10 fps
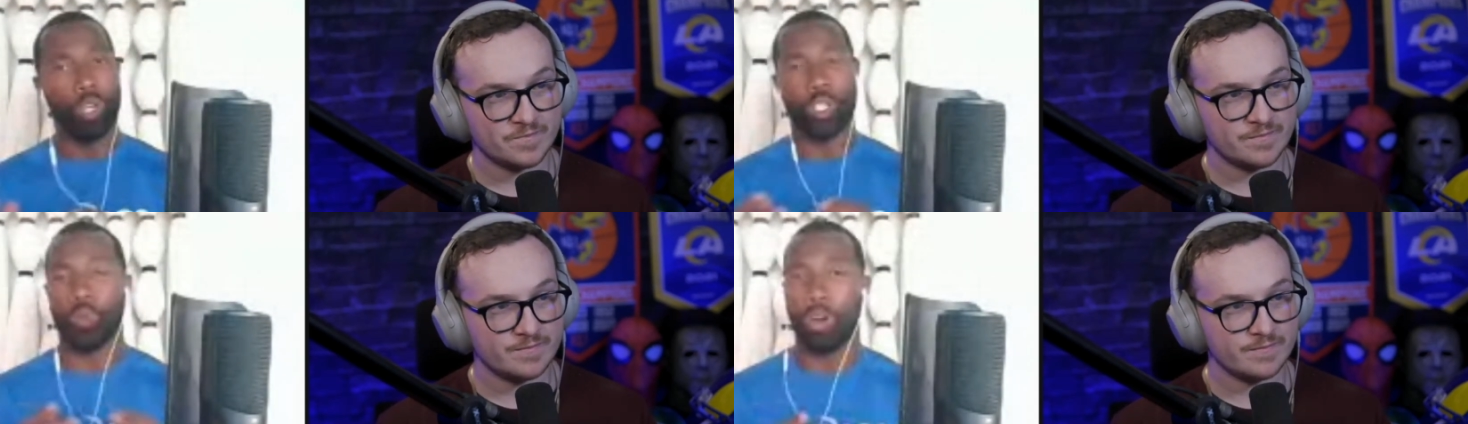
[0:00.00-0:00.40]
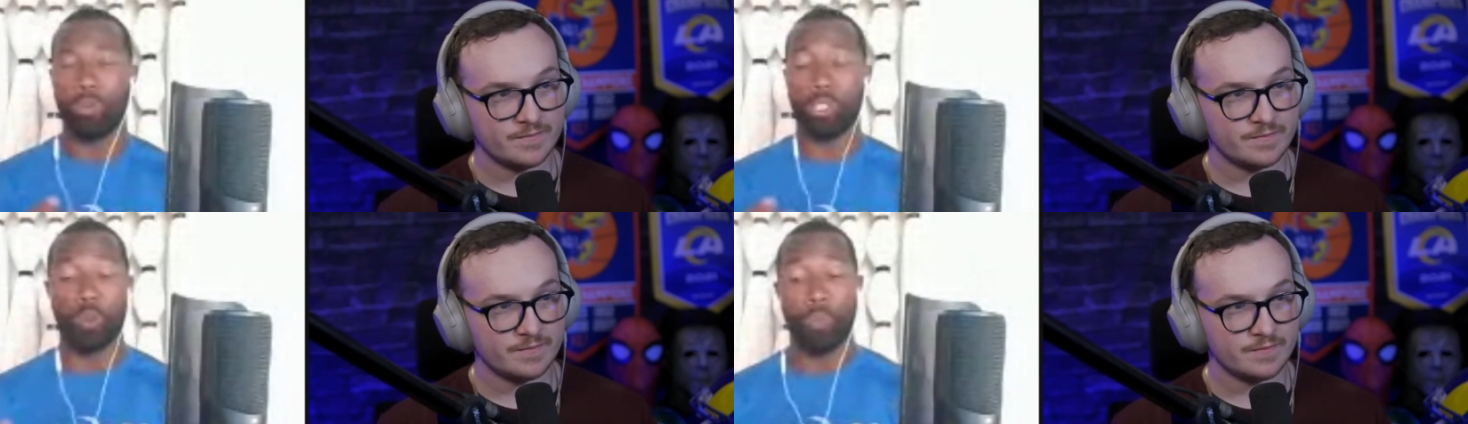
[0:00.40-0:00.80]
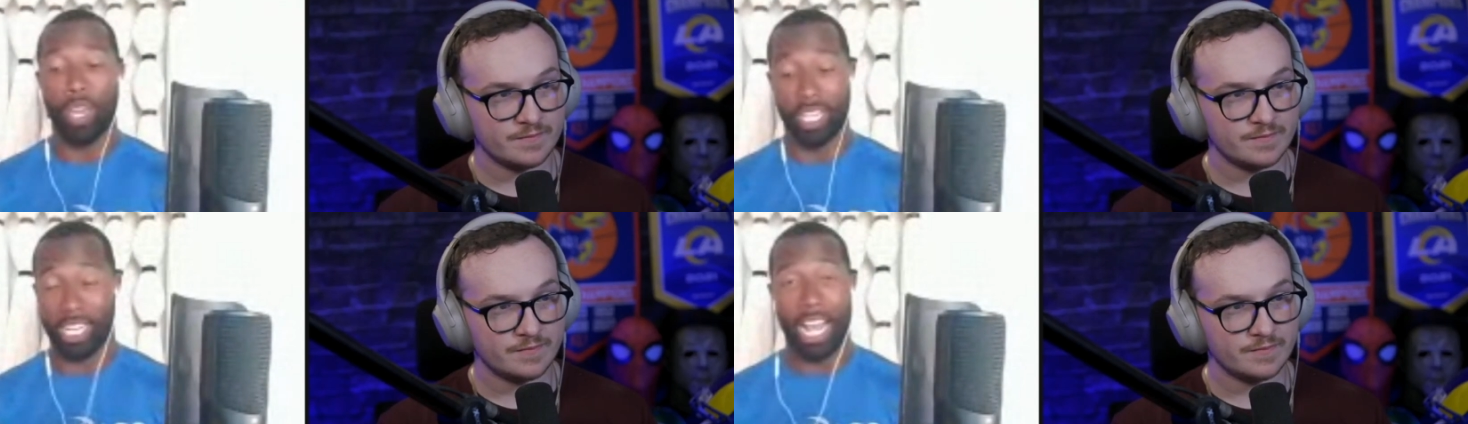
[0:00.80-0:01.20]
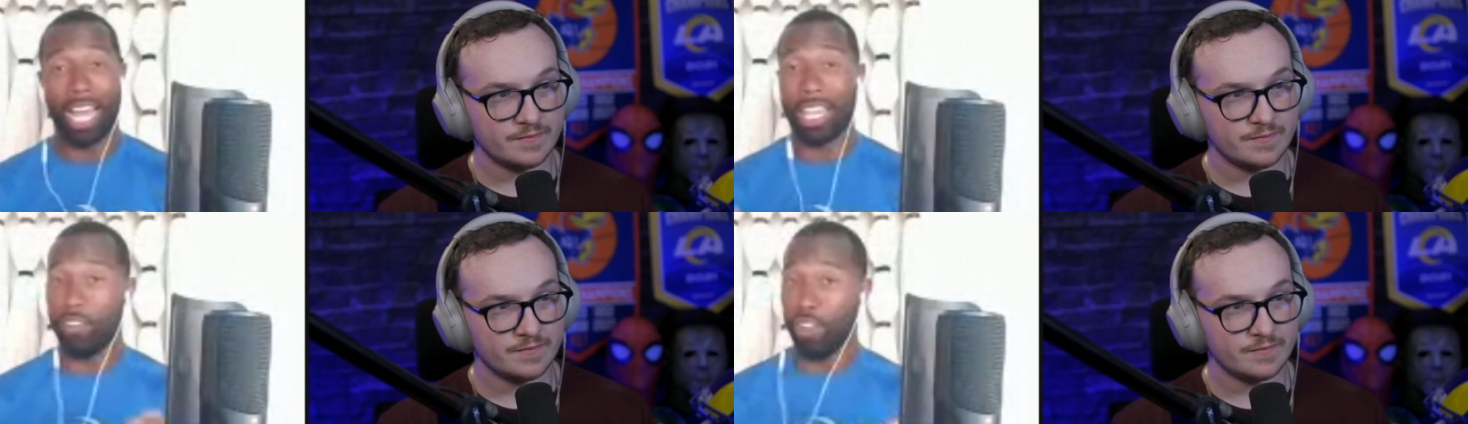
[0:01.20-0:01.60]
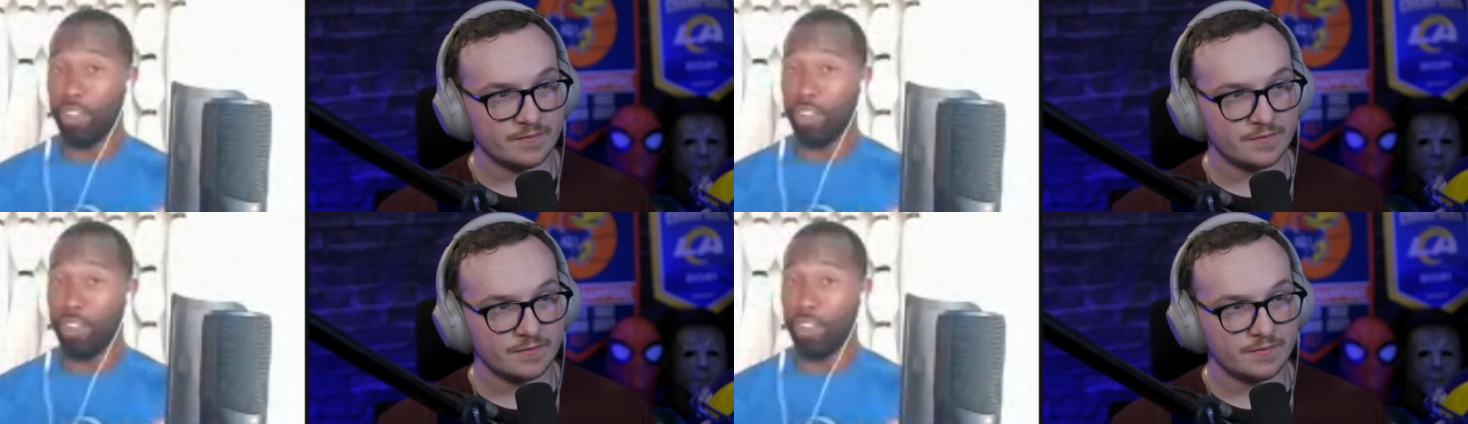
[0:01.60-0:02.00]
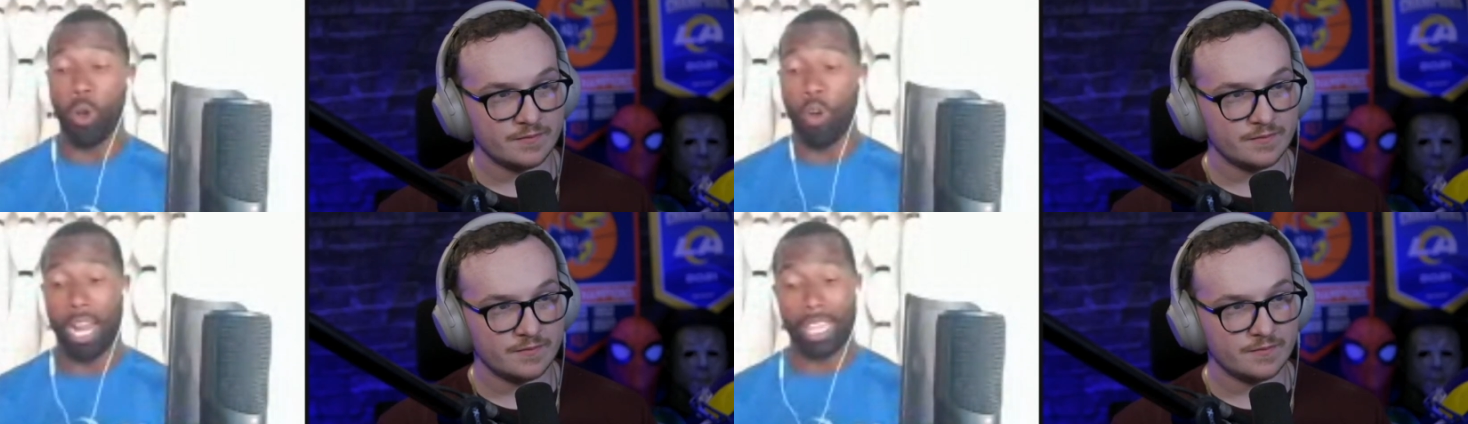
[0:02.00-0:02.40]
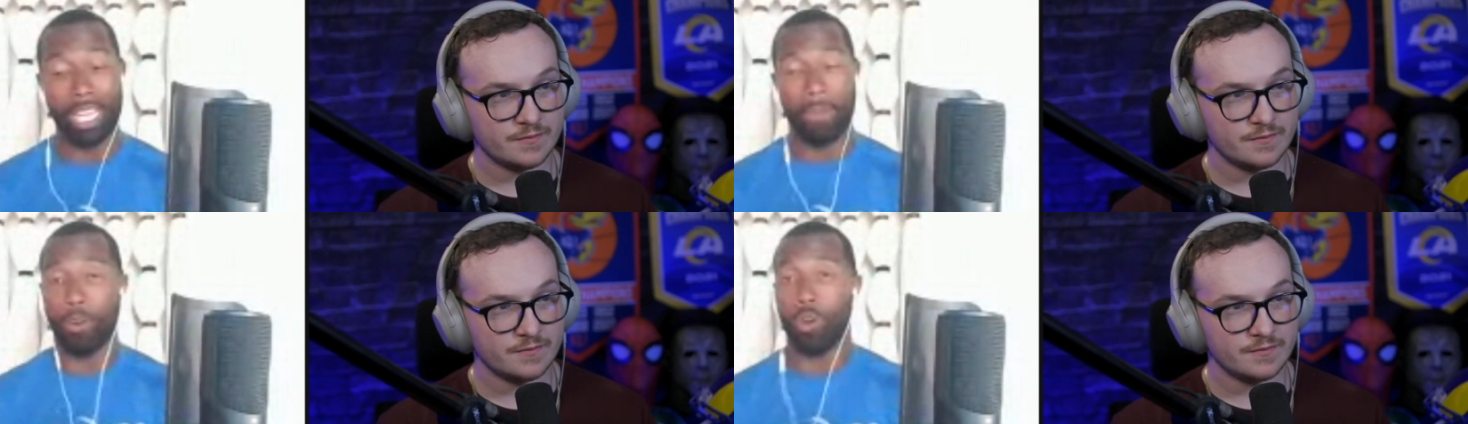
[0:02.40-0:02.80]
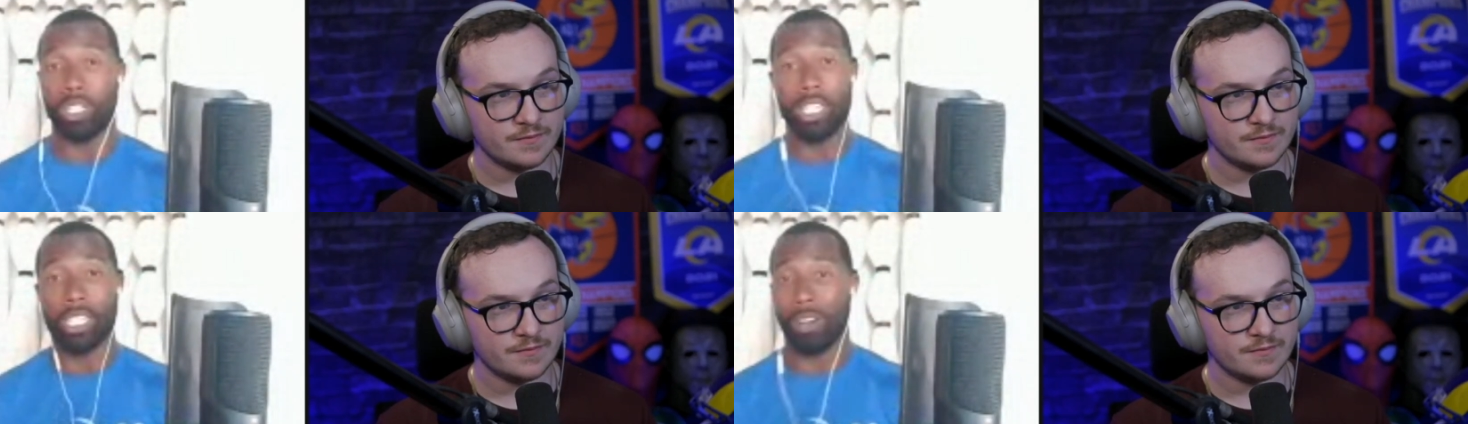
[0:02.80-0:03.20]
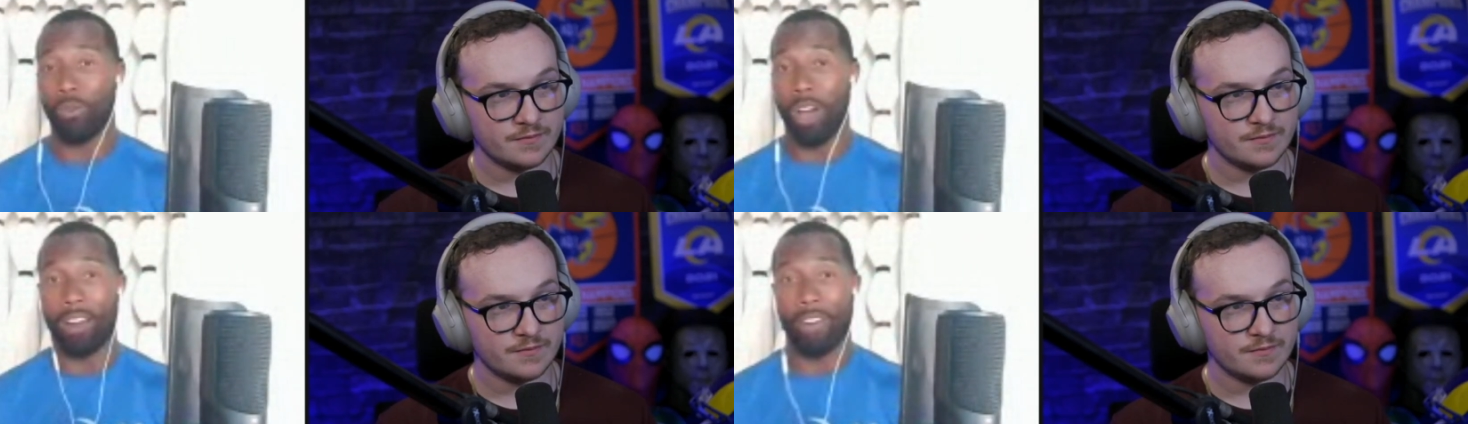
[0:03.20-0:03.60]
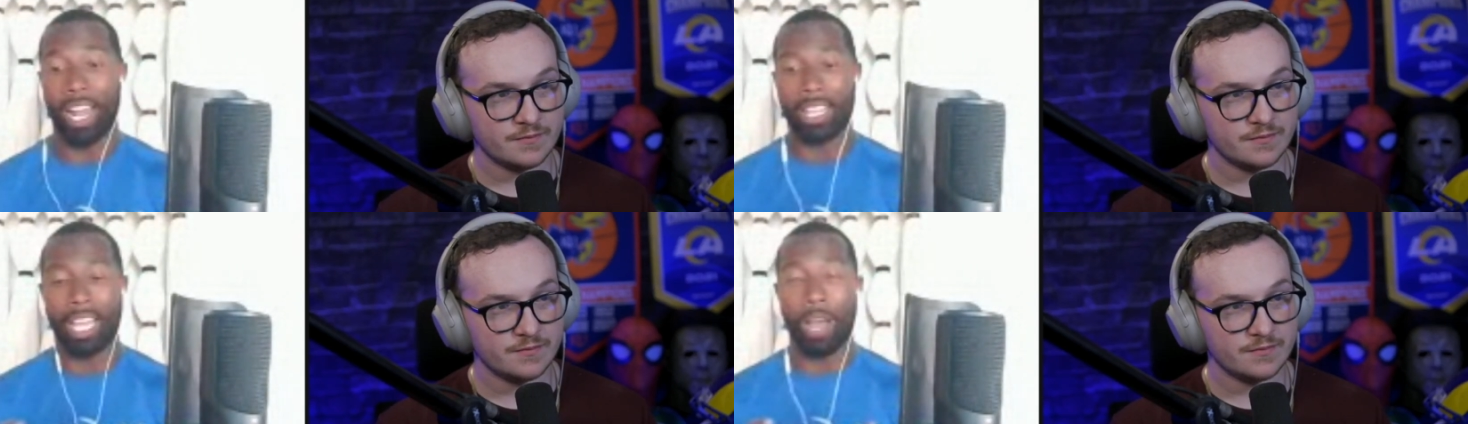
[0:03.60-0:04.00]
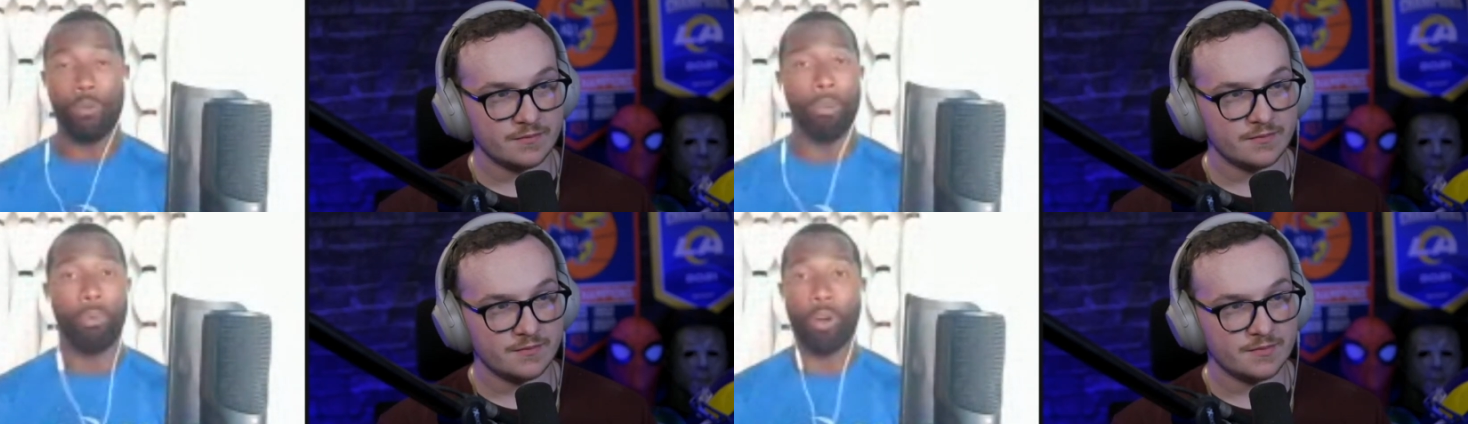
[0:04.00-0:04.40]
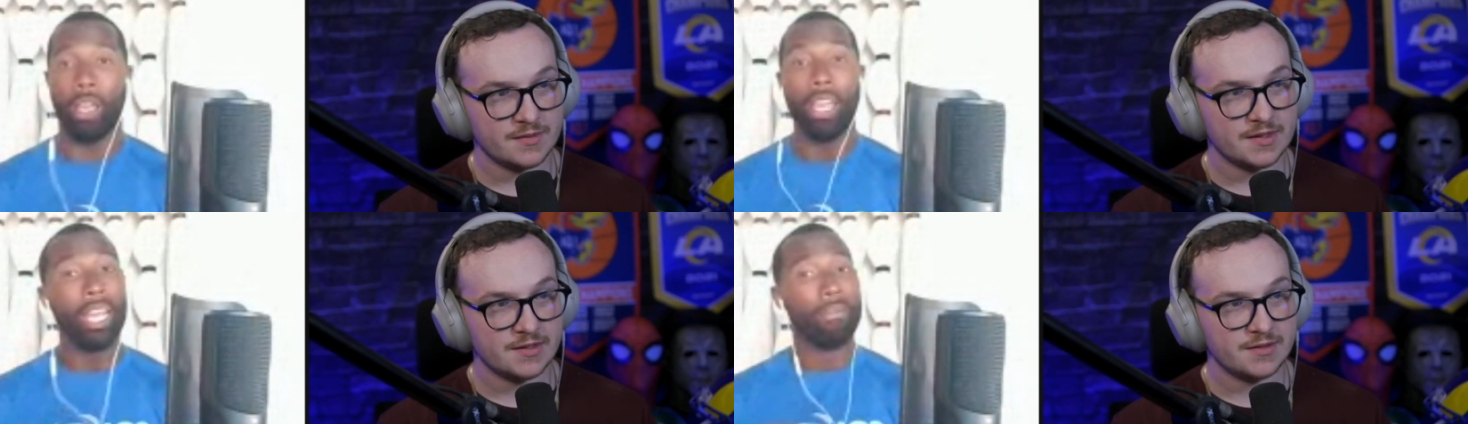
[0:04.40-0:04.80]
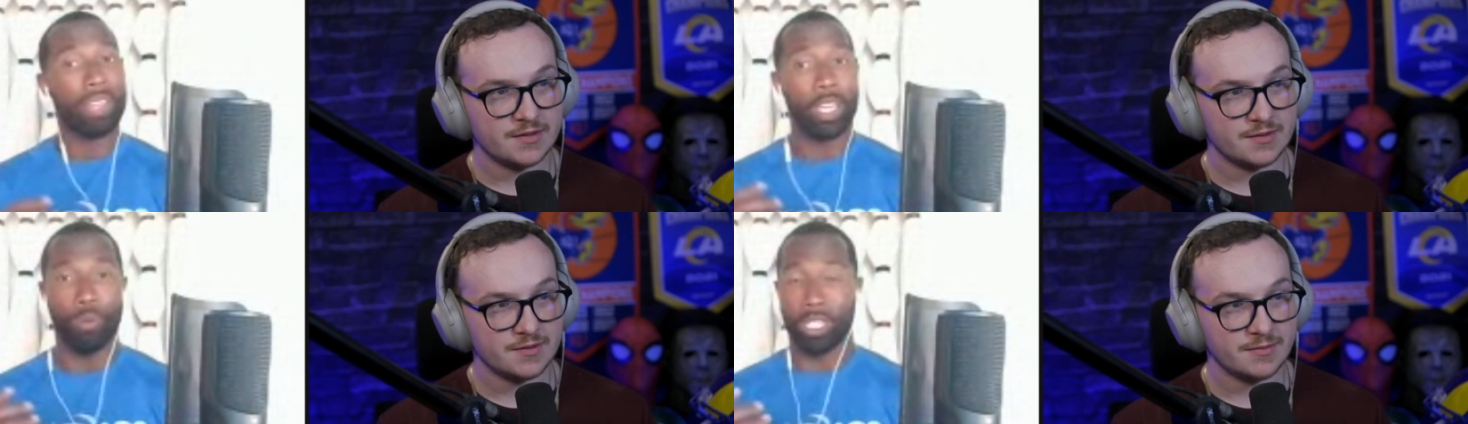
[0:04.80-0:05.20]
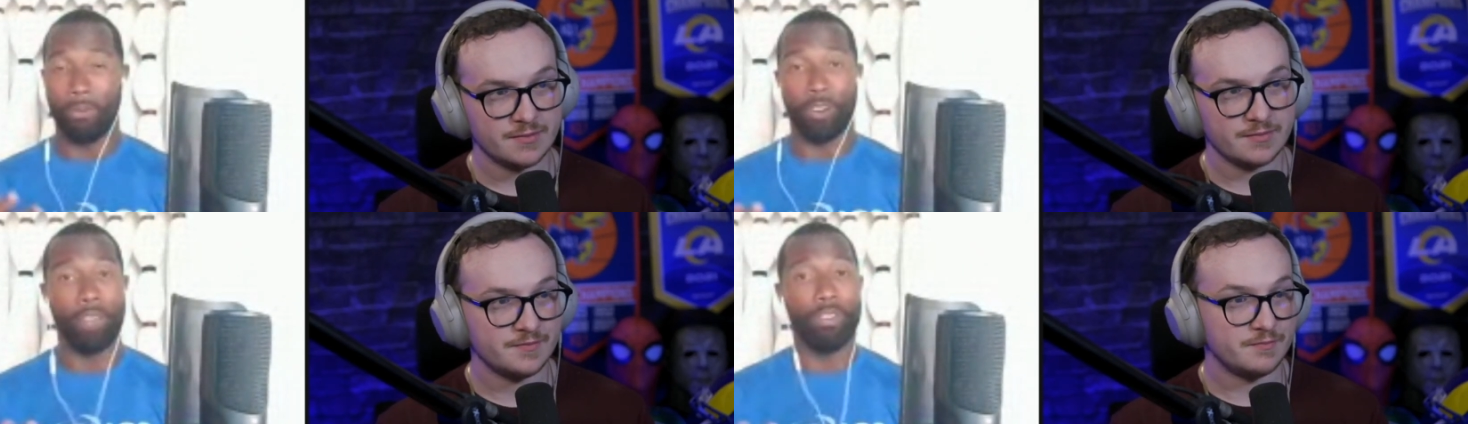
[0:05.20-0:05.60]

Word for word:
Speaker 1: Which one would you pick, Jake? I think hit a flip a coin. I think I'm going TJ Watt, right? I think at one point he was up for